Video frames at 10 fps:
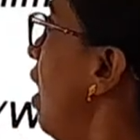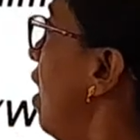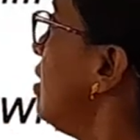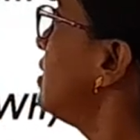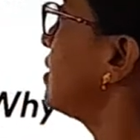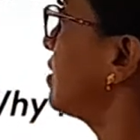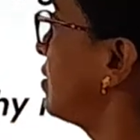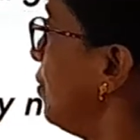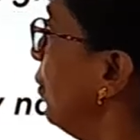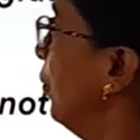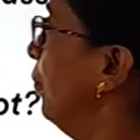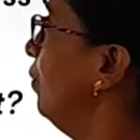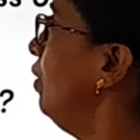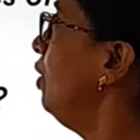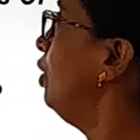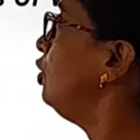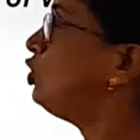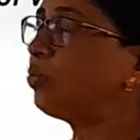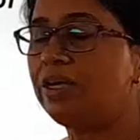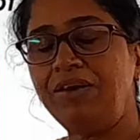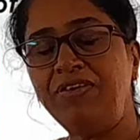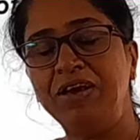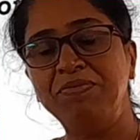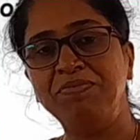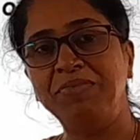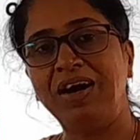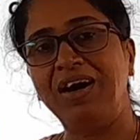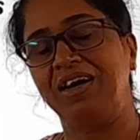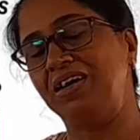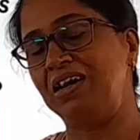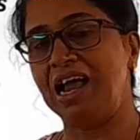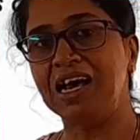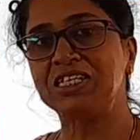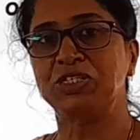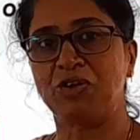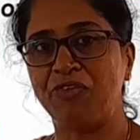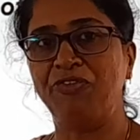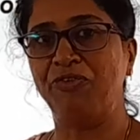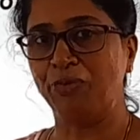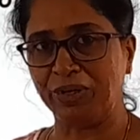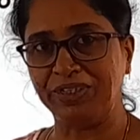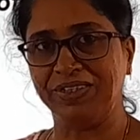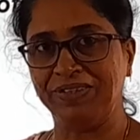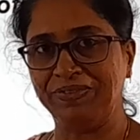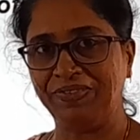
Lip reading: asks you to give him a glass of water.